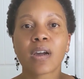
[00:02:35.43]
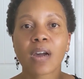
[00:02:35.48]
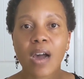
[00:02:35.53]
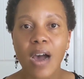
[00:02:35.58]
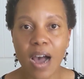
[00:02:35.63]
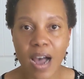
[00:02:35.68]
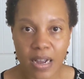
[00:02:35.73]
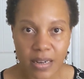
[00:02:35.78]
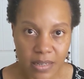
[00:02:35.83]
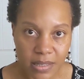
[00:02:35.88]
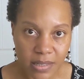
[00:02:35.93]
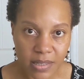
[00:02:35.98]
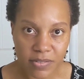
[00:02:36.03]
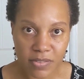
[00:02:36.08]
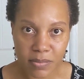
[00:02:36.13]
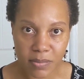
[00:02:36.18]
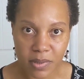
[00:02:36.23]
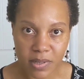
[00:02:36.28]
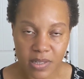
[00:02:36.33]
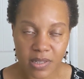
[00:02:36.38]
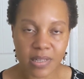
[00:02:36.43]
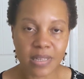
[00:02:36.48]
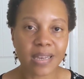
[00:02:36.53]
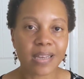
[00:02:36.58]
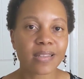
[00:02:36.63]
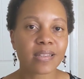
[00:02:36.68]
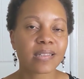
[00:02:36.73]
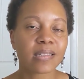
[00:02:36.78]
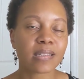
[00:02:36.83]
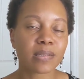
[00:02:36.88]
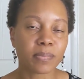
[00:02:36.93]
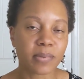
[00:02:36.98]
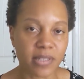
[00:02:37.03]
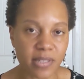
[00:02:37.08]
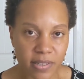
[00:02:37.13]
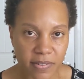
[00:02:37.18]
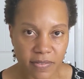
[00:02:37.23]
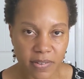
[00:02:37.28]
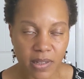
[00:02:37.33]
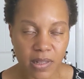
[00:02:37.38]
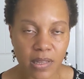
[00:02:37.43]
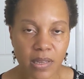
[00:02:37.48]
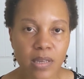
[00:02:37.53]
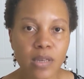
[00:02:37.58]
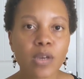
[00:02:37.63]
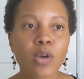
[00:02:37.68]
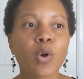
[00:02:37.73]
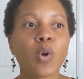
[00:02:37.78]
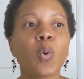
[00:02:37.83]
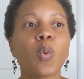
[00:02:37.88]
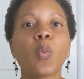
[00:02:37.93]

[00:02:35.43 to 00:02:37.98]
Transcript: cognitive ability and specifically